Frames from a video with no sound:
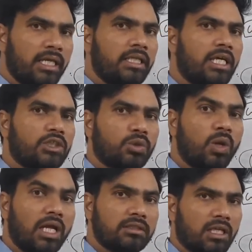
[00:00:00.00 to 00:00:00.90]
In that,
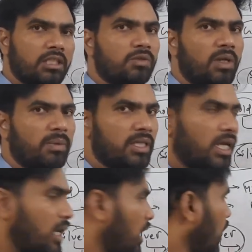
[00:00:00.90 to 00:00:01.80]
solar cells will be
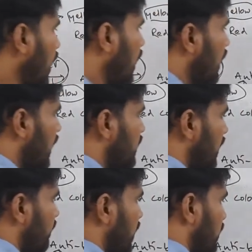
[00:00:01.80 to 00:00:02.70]
there.
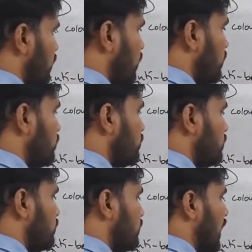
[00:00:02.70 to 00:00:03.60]
They will
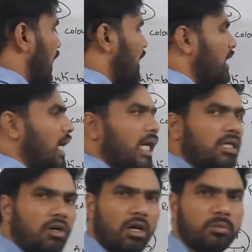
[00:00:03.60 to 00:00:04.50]

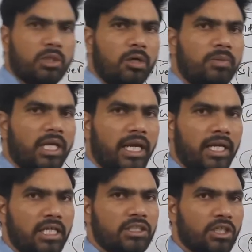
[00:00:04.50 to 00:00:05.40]
attract or absorb the
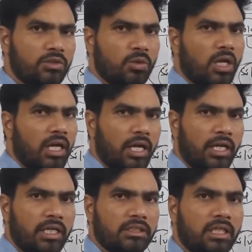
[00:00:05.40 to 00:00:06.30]
radiation, solar
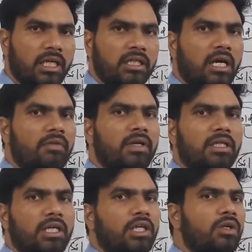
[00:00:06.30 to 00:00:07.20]
radiation, and convert
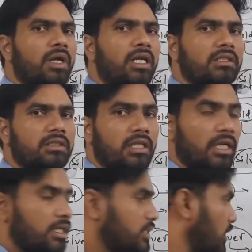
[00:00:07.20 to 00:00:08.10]
that into electricity
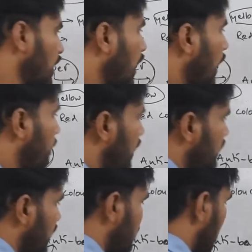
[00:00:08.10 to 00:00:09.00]
energy. But their